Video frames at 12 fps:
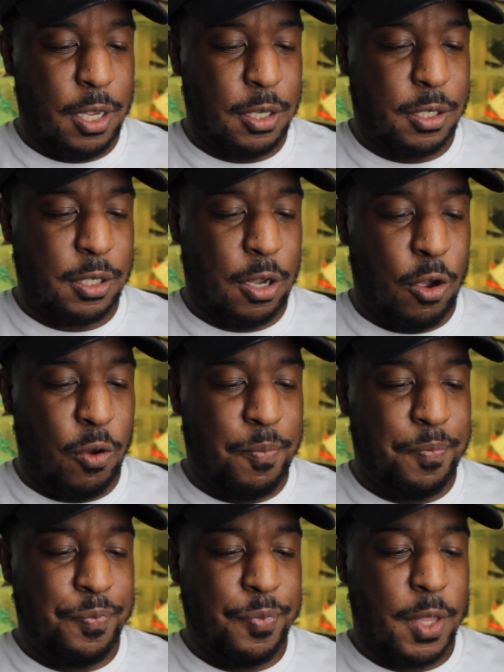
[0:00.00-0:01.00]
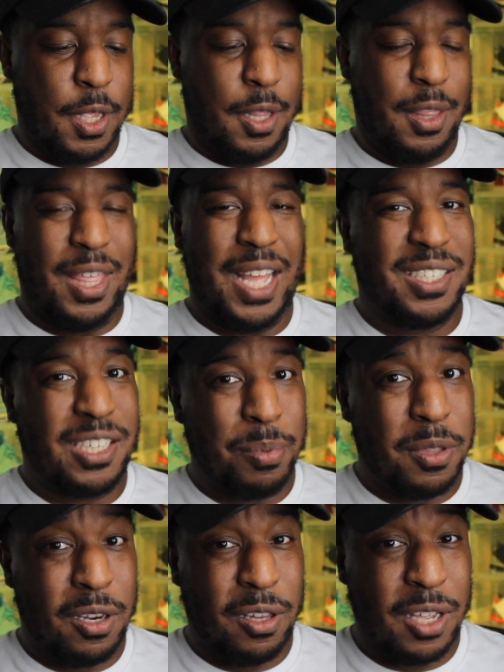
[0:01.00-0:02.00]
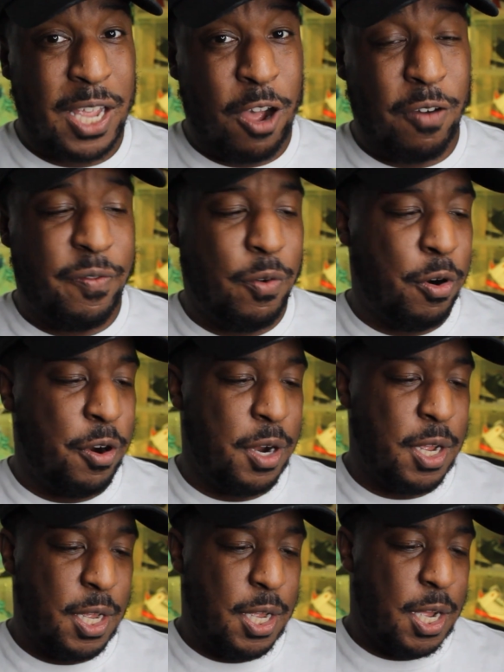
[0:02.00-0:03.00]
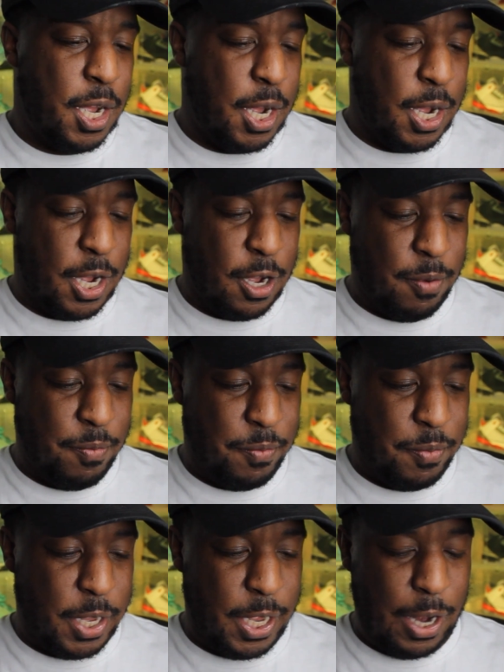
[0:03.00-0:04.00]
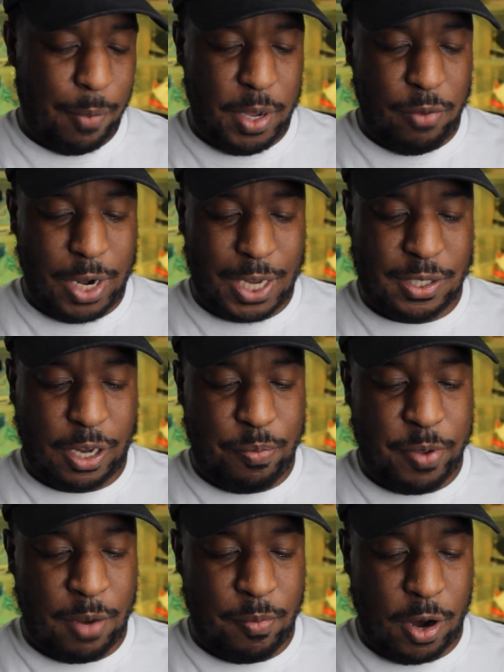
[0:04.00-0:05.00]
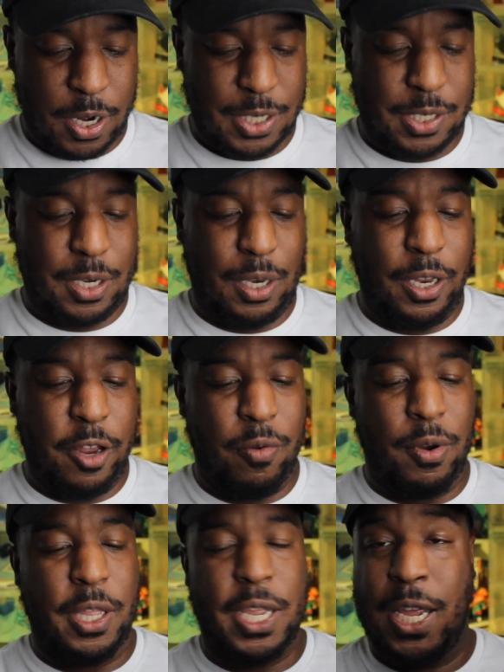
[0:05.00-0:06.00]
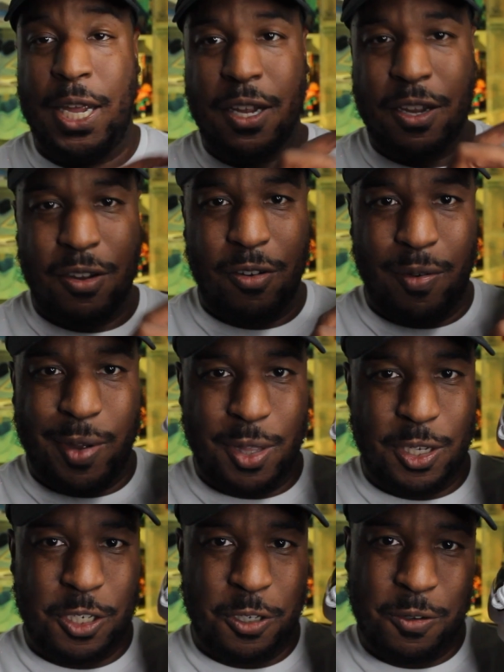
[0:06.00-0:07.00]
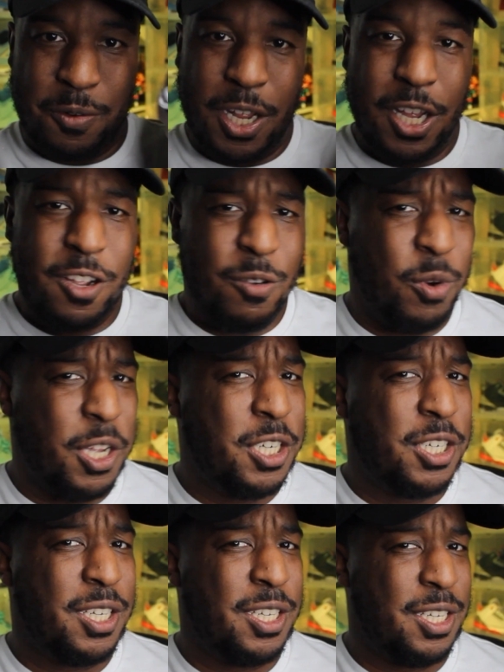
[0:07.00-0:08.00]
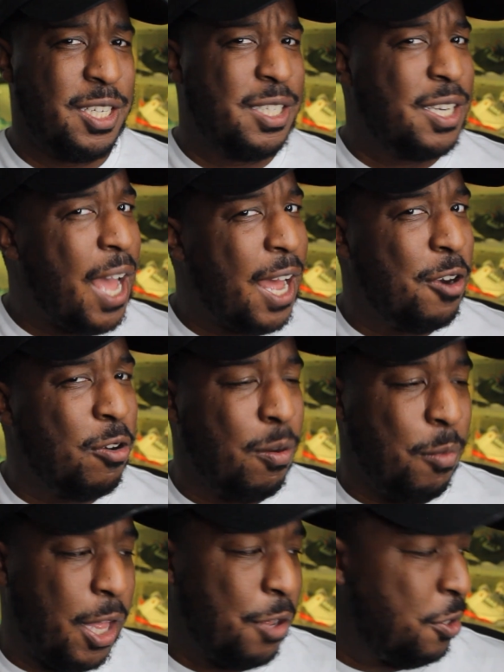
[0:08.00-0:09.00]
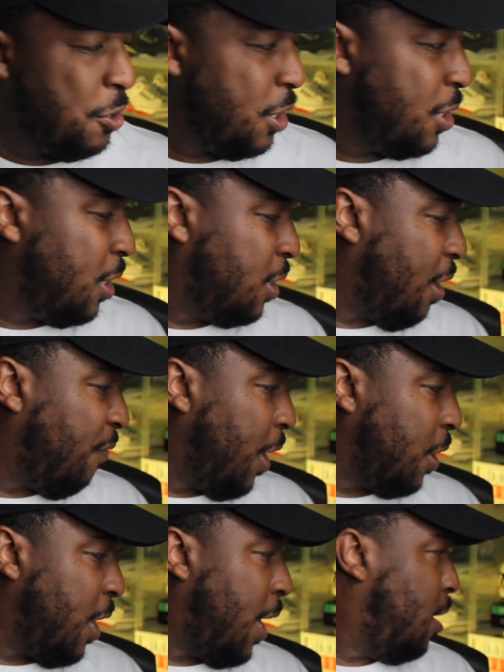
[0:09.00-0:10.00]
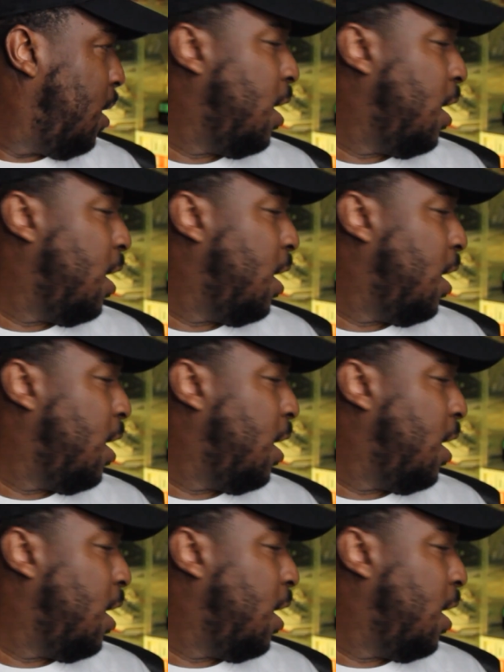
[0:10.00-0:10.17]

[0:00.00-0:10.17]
So that's something to look out for. And I mean, when I say pen mark, it's literally ink on the shoe, which is not normal. I don't usually see stuff like that.